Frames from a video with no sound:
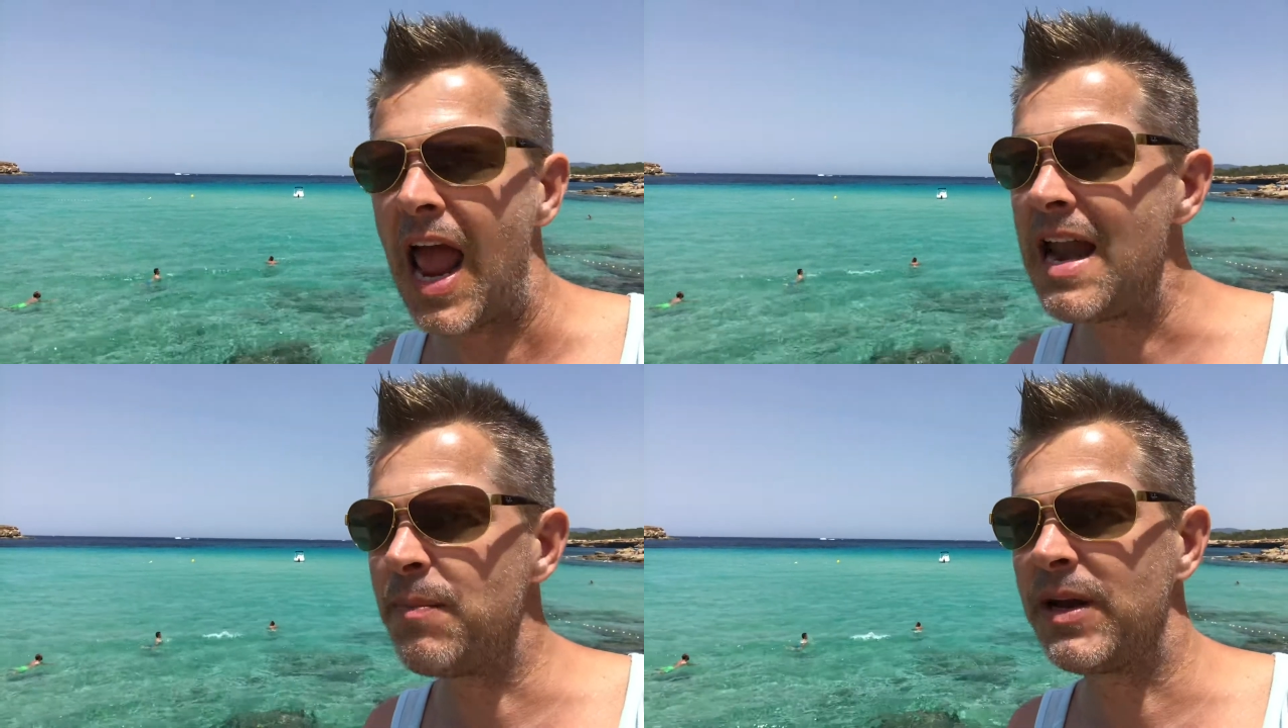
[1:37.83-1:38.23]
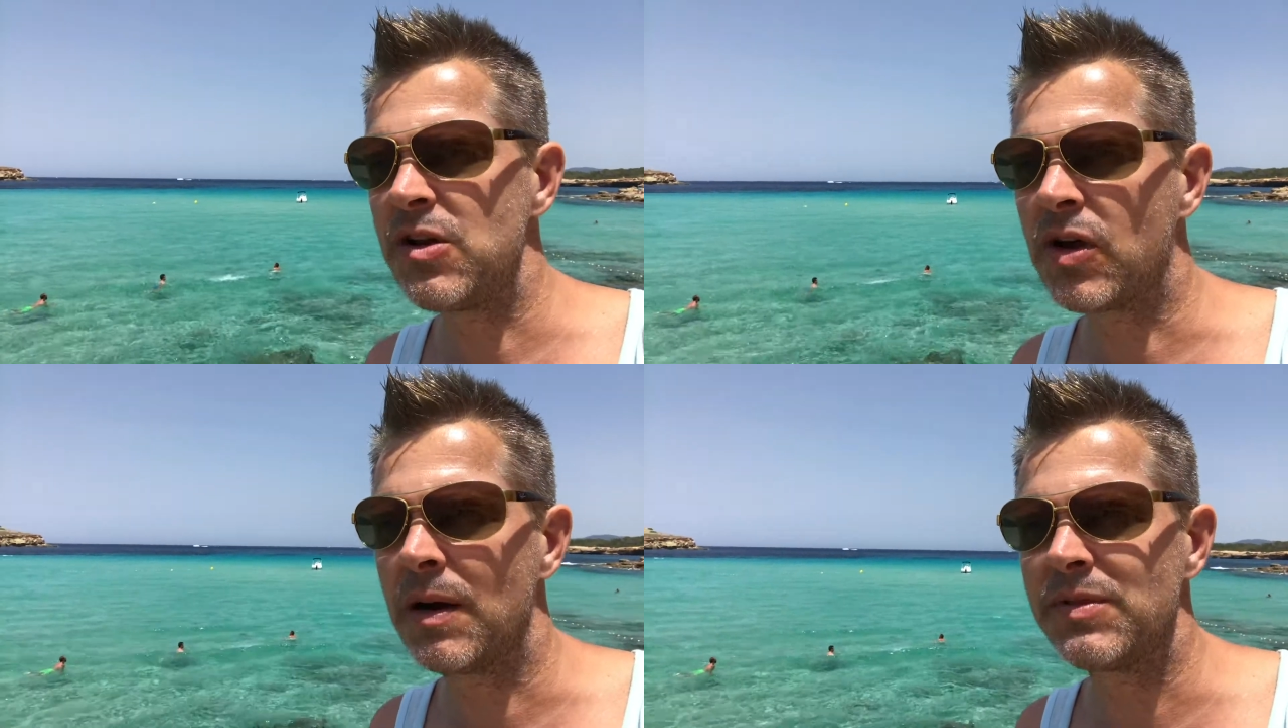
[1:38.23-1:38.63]
Anybody
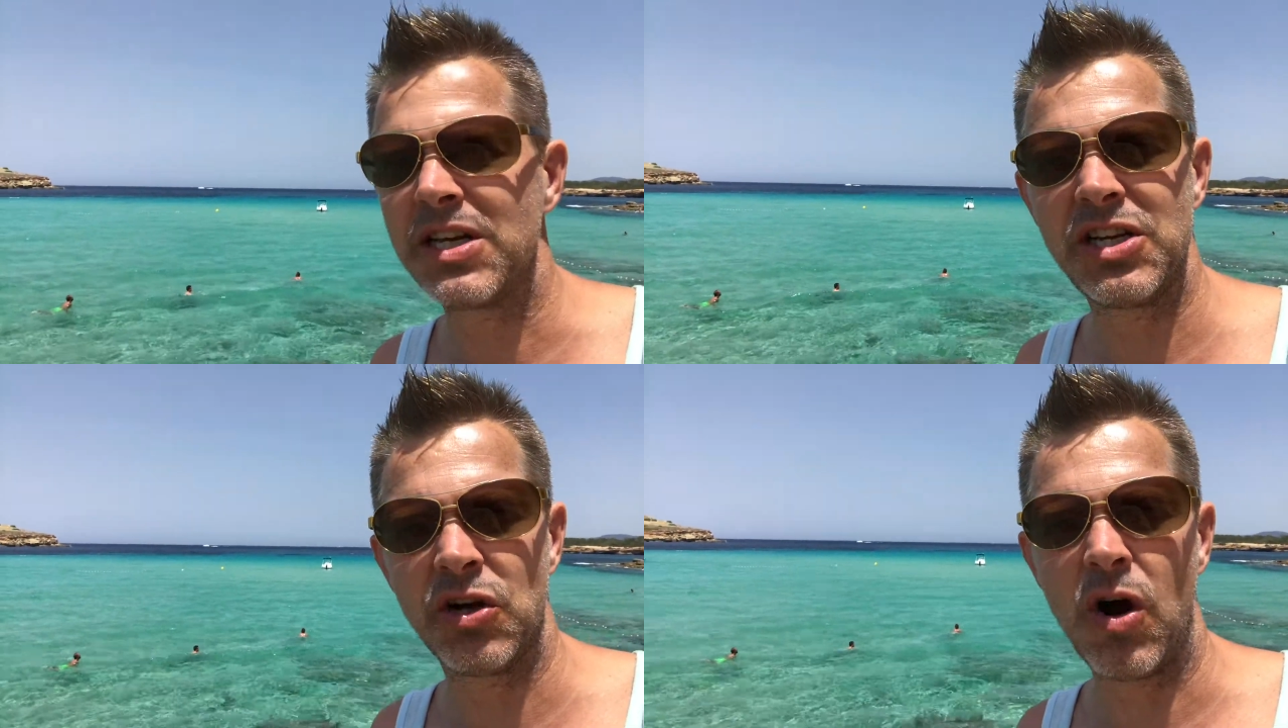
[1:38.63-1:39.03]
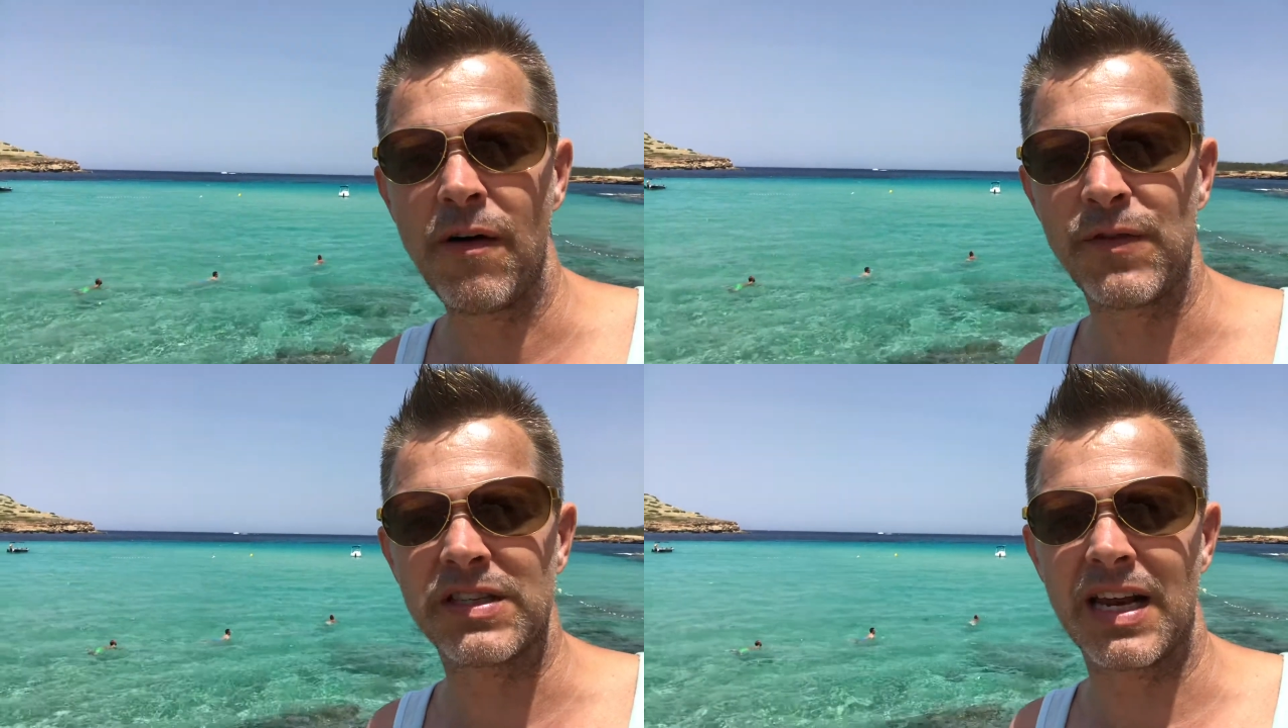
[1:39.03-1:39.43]
who comes into your
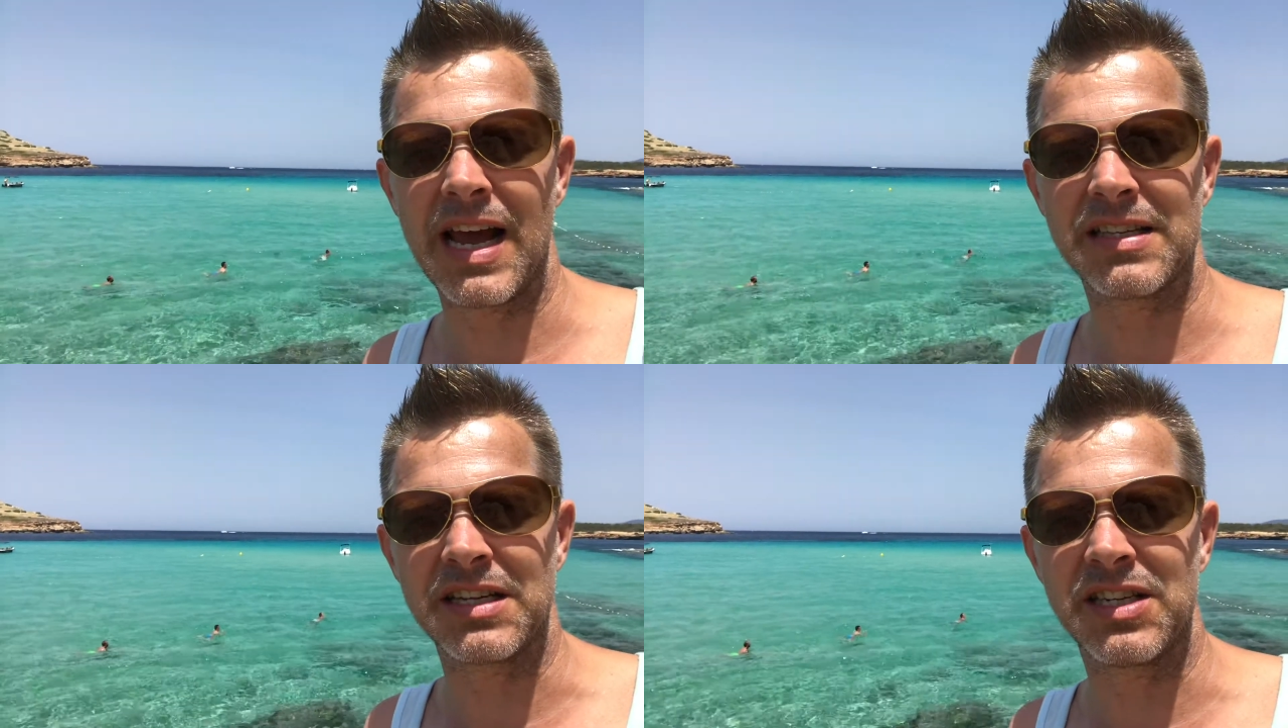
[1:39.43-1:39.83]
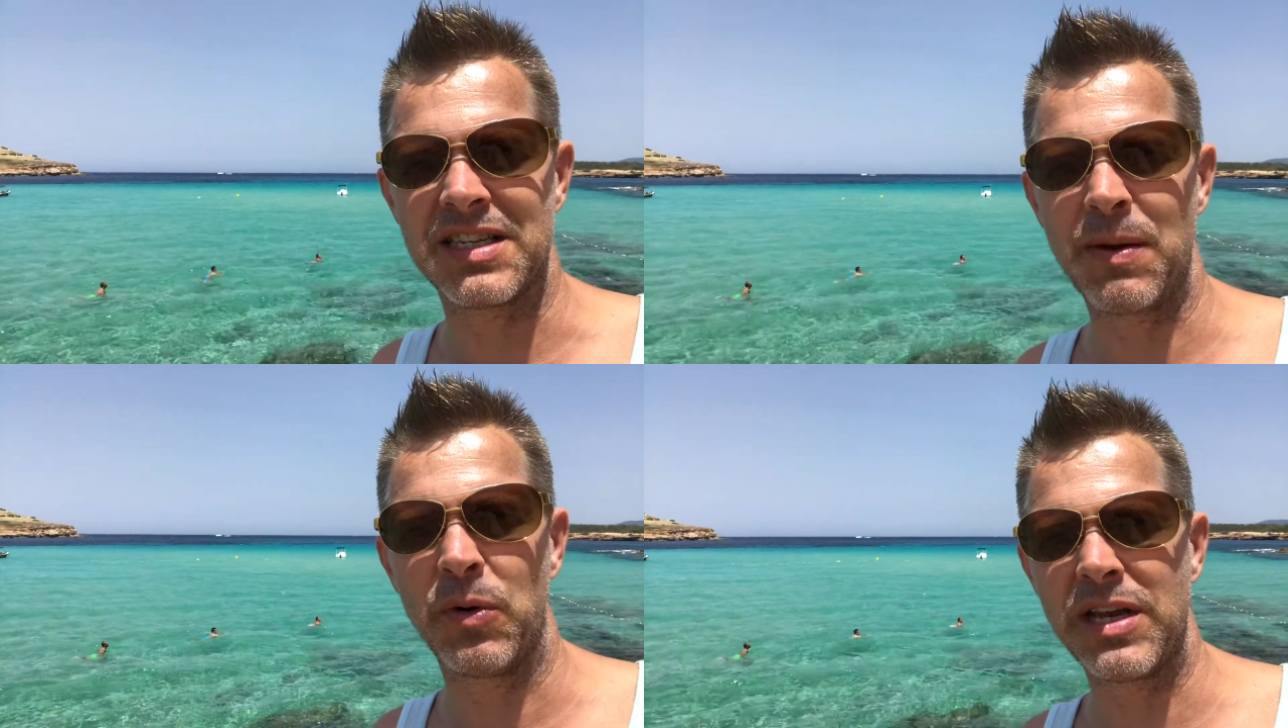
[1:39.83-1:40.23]
office that has a
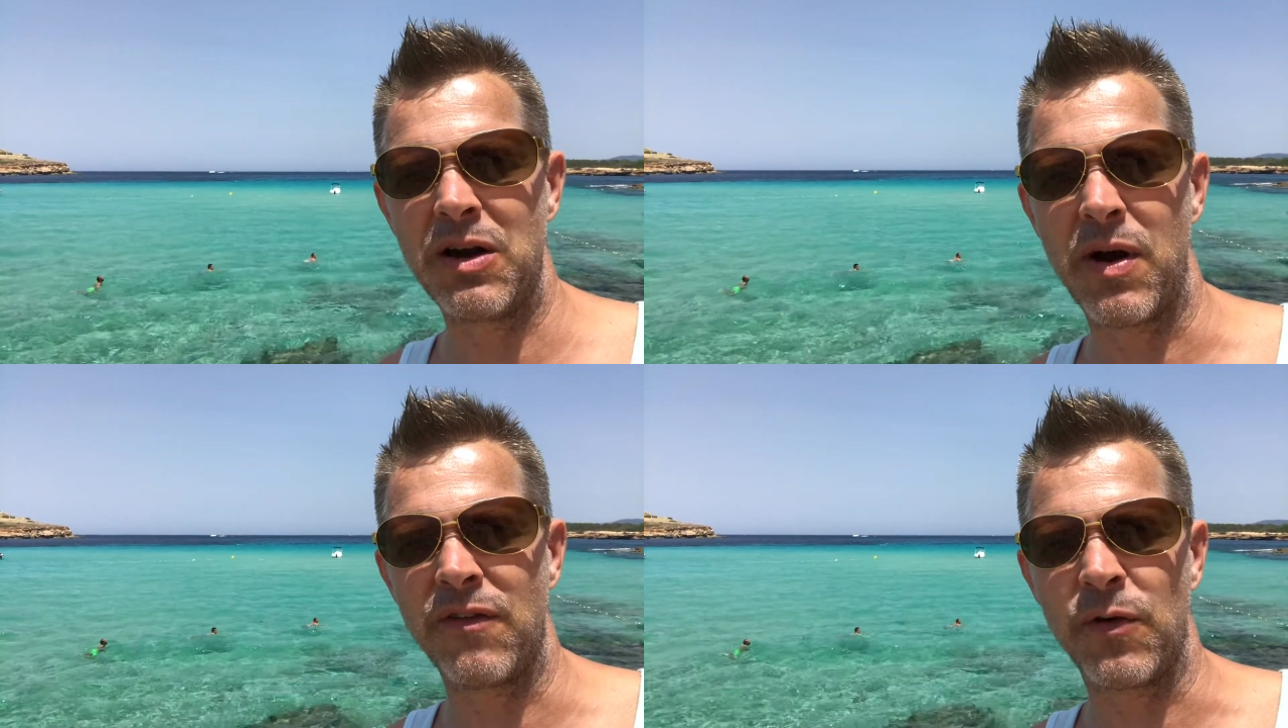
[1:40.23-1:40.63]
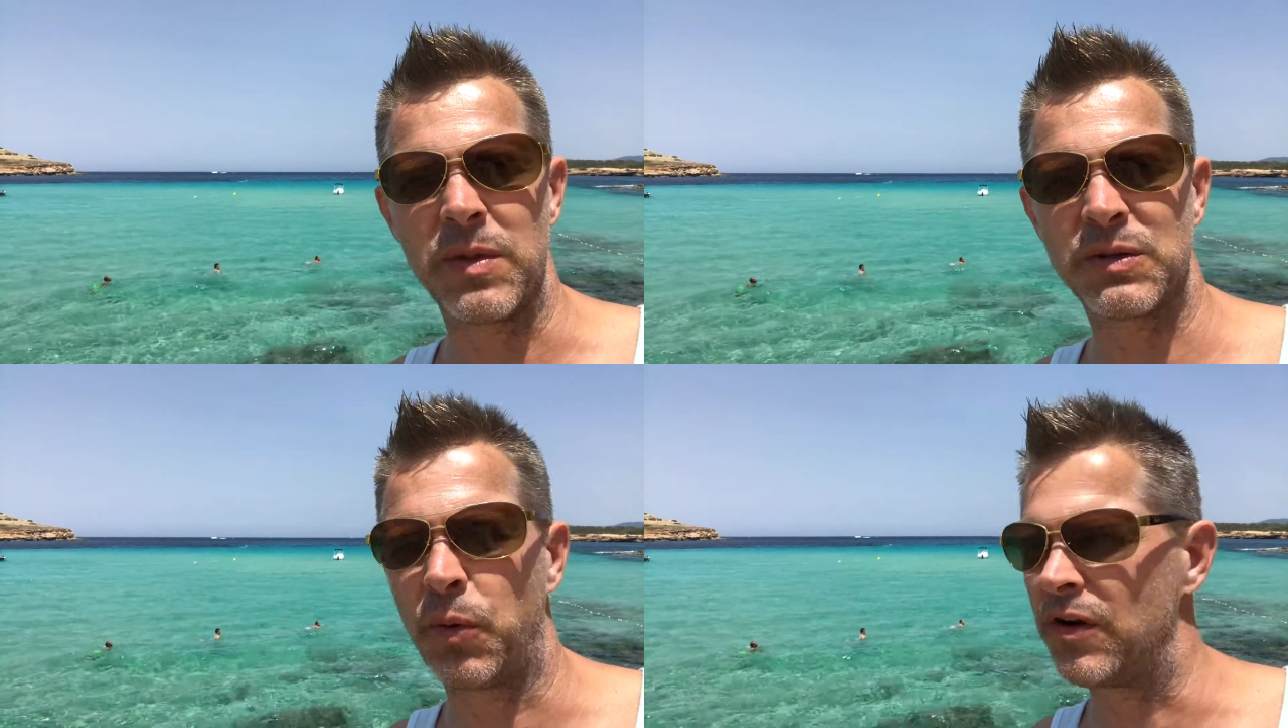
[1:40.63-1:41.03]
December year end from
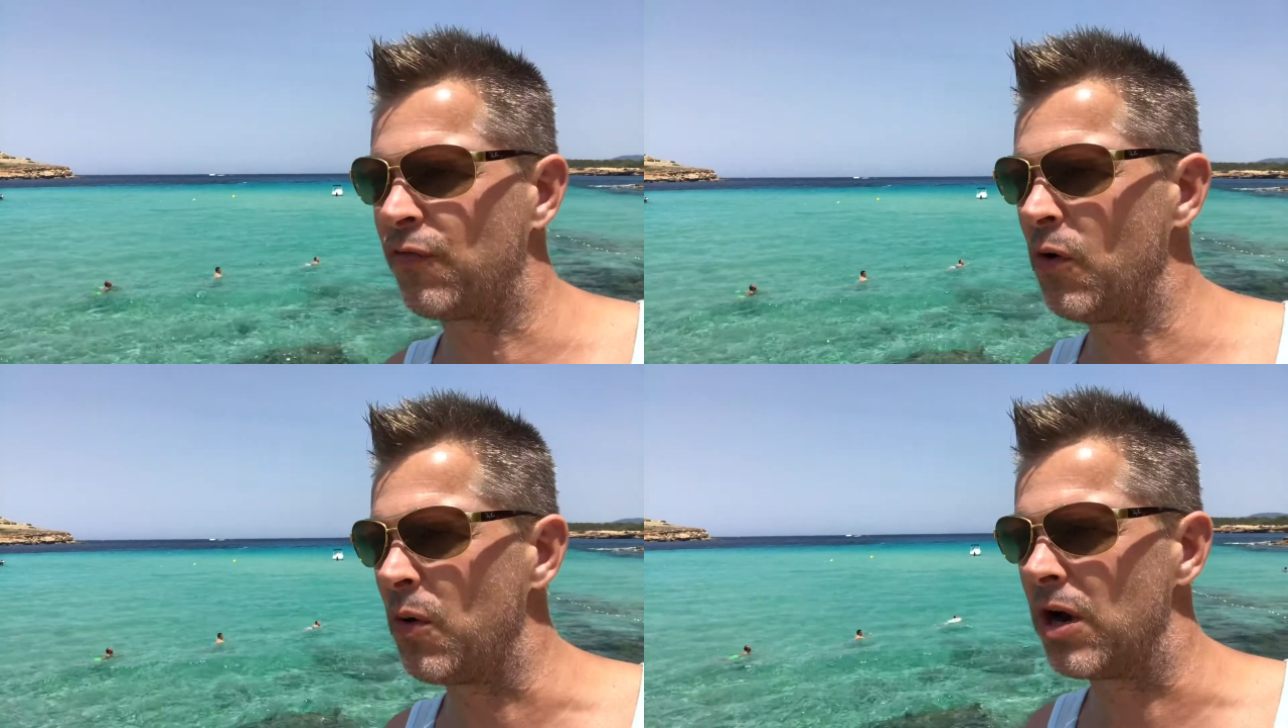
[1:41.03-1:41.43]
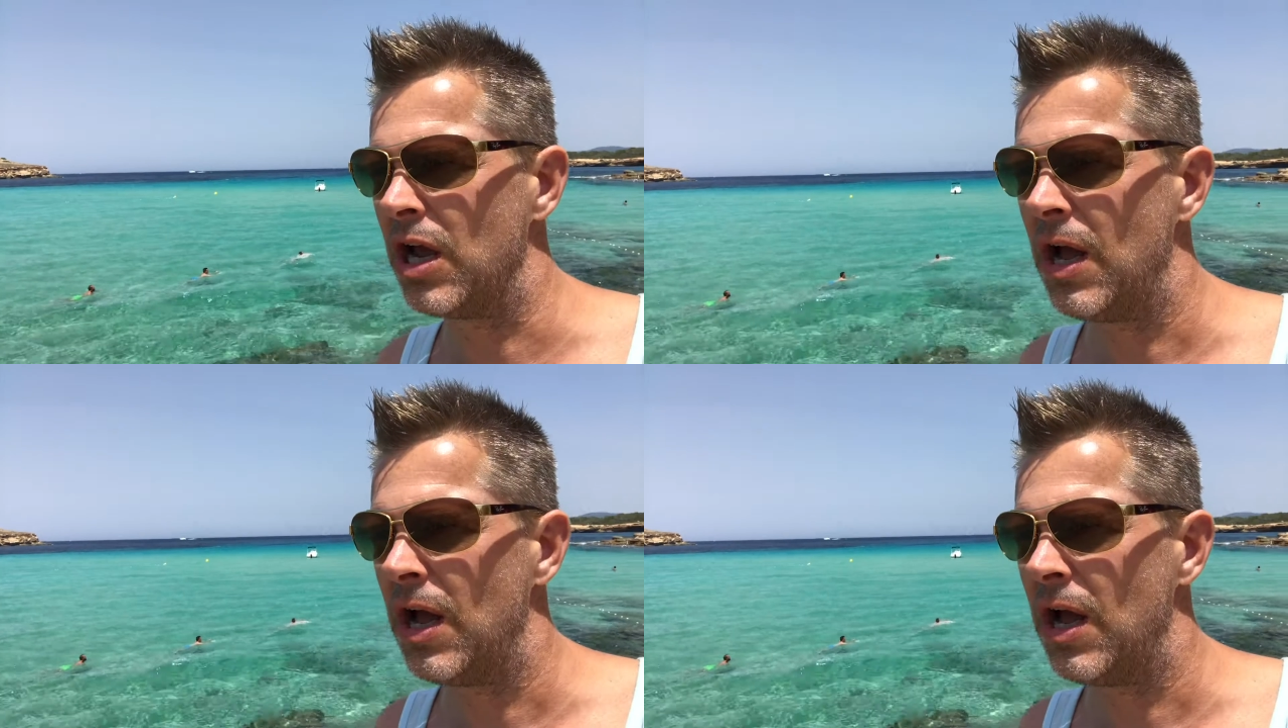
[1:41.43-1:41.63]
this point forward,